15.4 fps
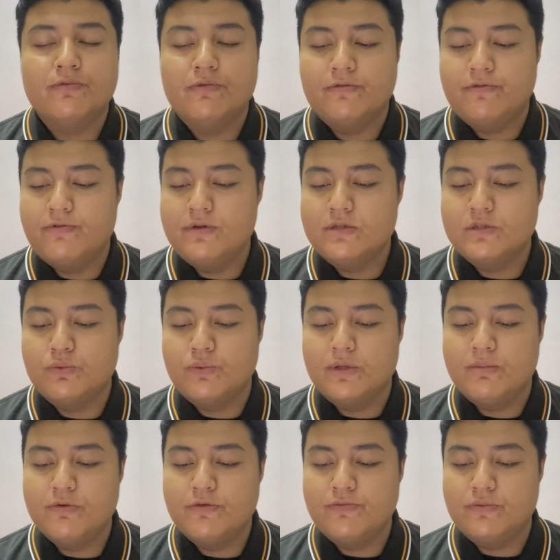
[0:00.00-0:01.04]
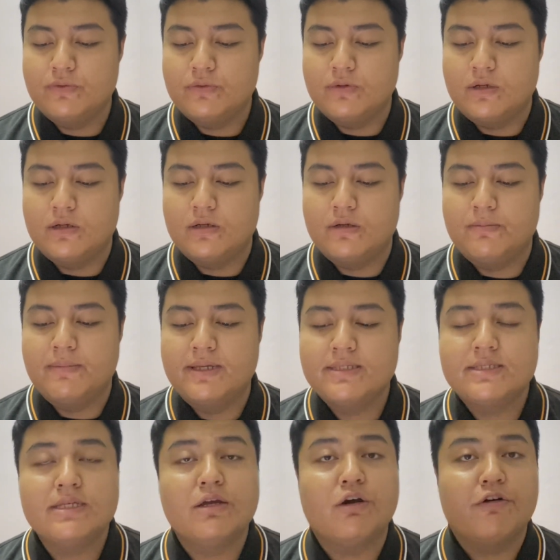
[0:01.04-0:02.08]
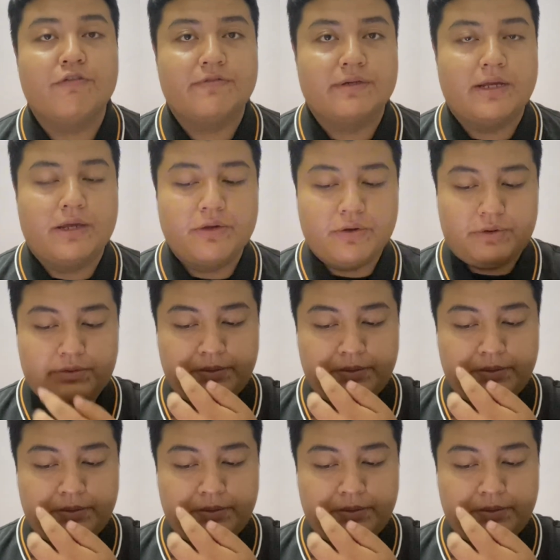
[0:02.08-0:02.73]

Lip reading: first we move to basic of a diode.